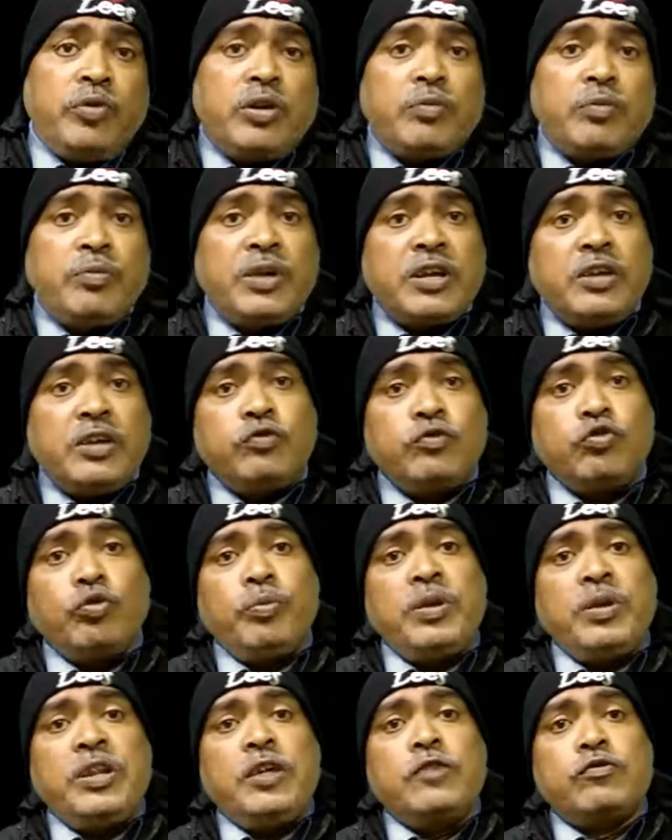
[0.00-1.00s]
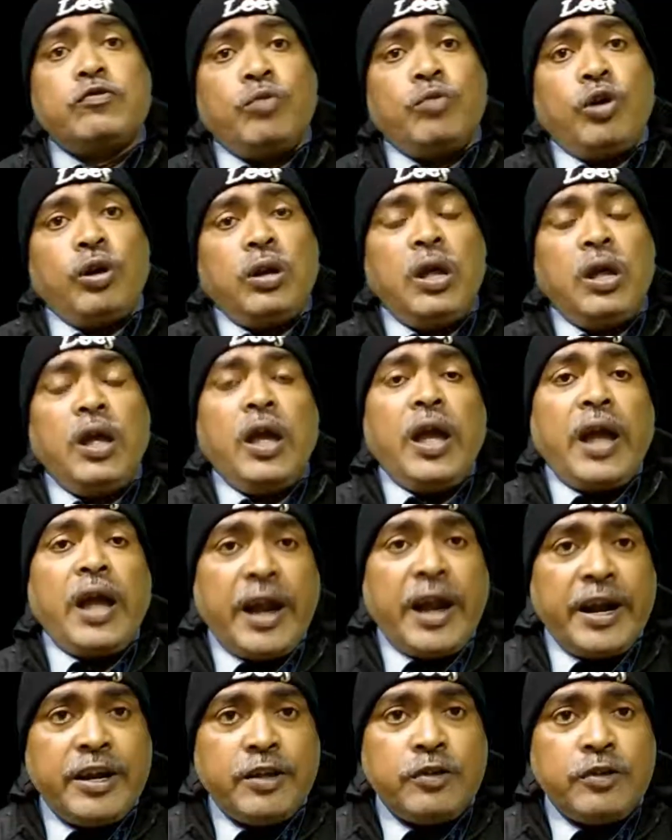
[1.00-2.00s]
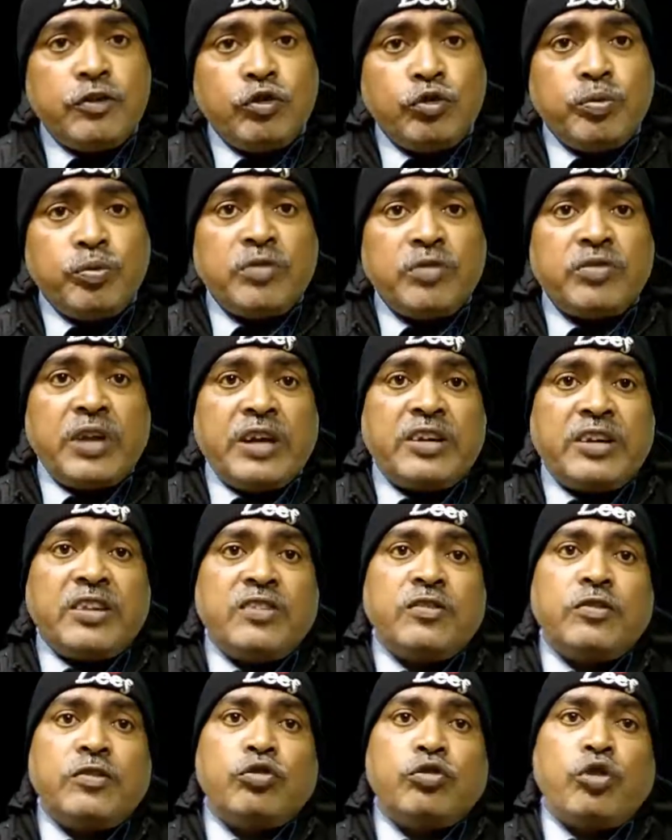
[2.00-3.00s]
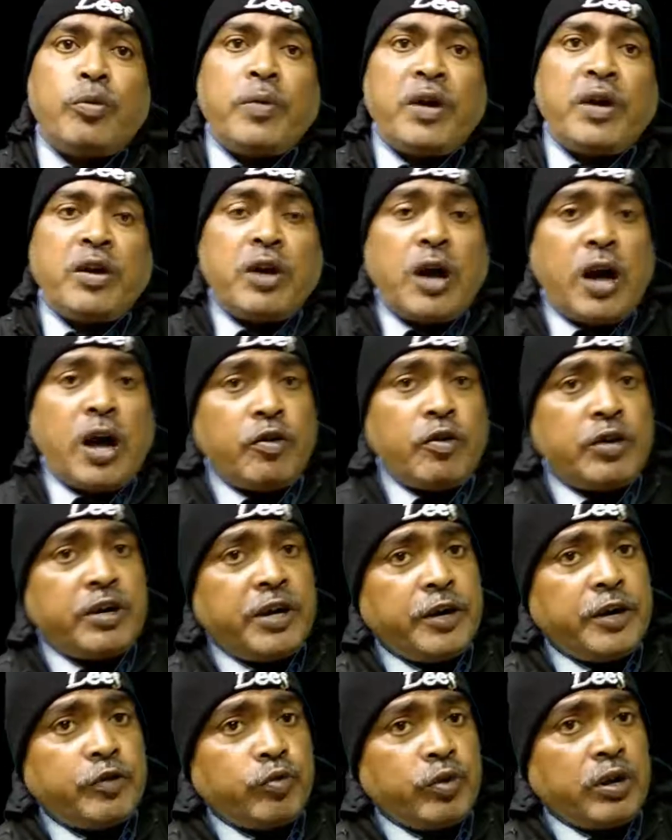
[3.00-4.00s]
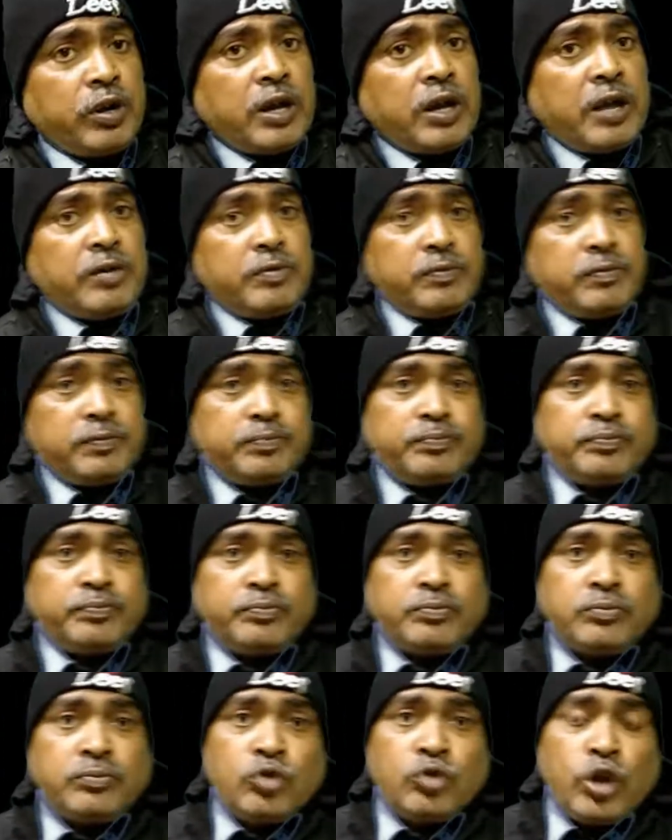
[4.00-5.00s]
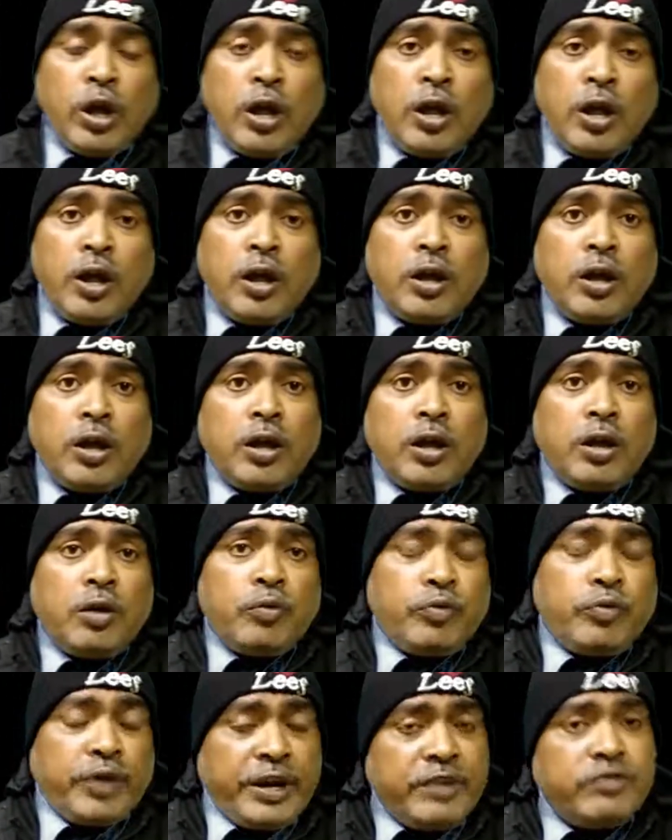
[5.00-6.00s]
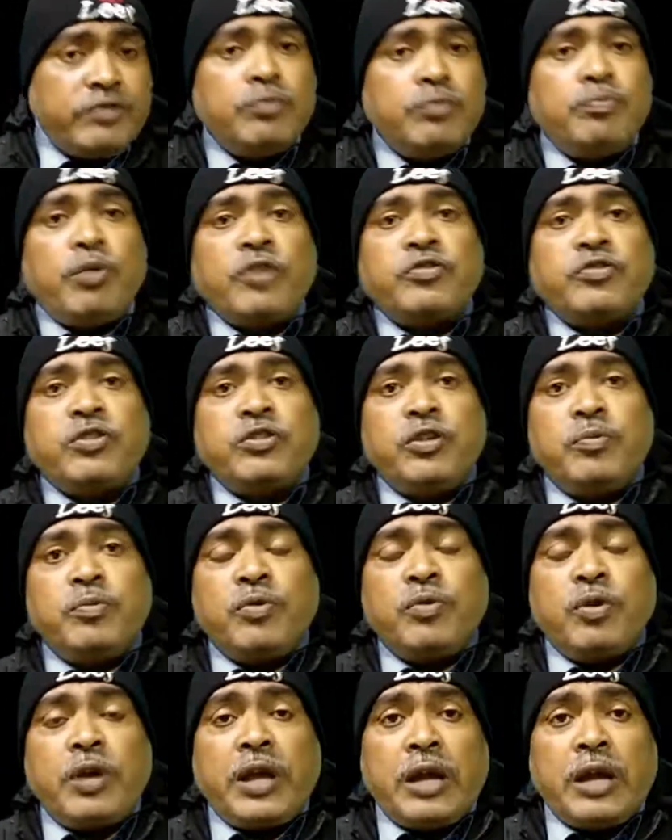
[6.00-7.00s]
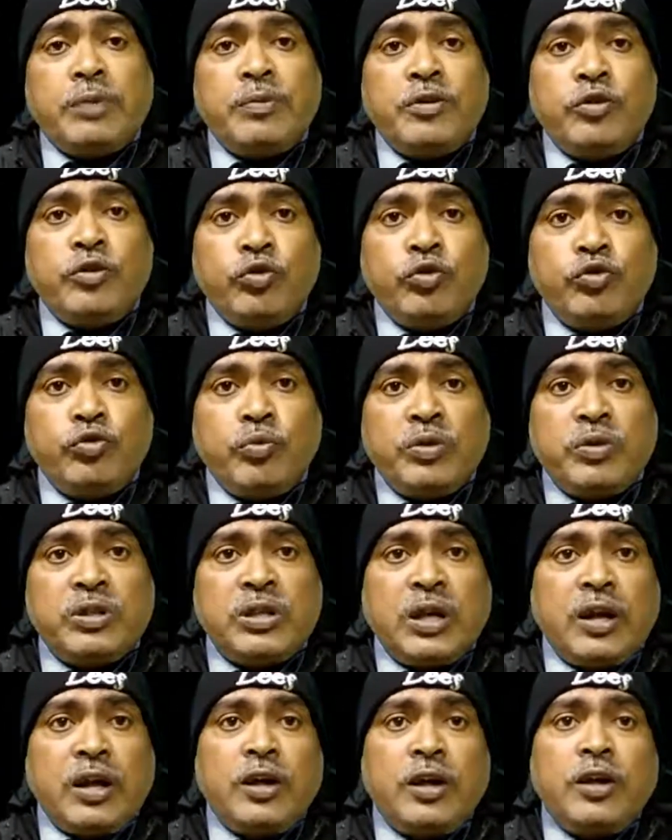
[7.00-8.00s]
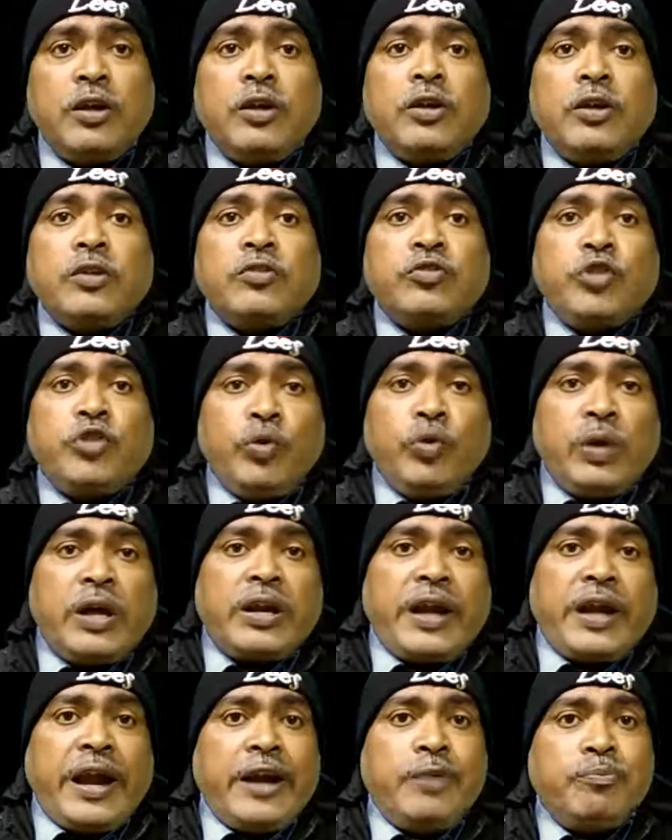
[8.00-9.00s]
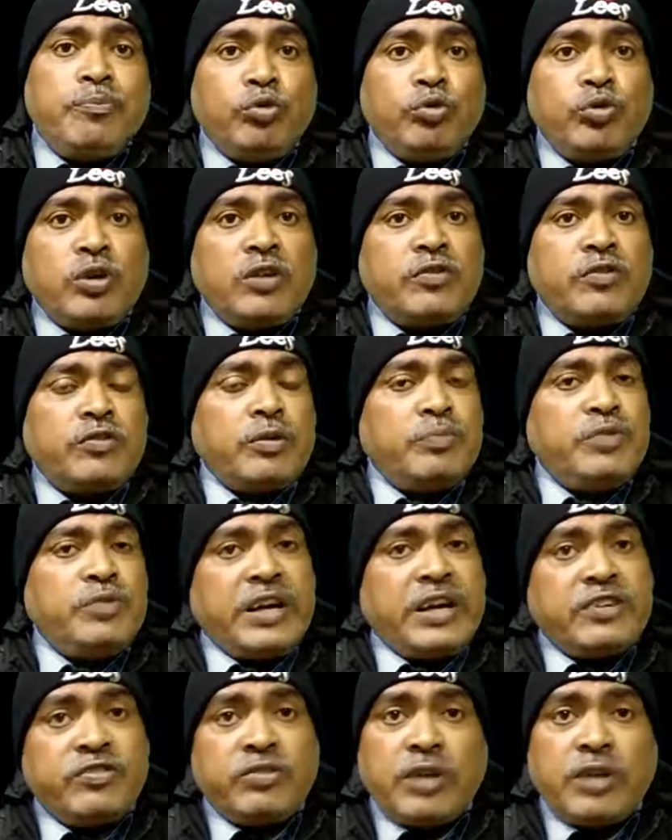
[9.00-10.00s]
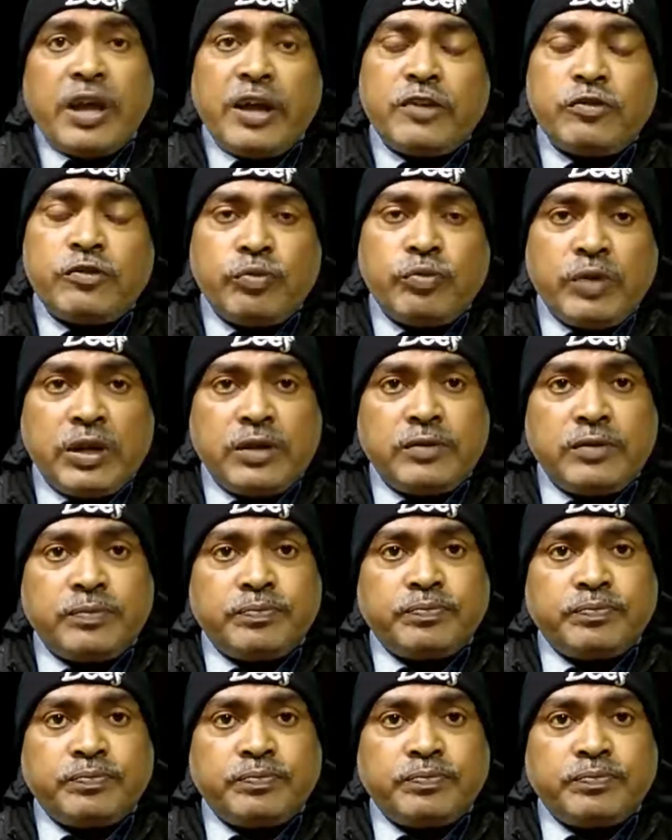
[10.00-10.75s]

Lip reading: we are making so many small and useful sentences of our day-to-day life. Friends, possessive can be used with the singular and plural subjects as well.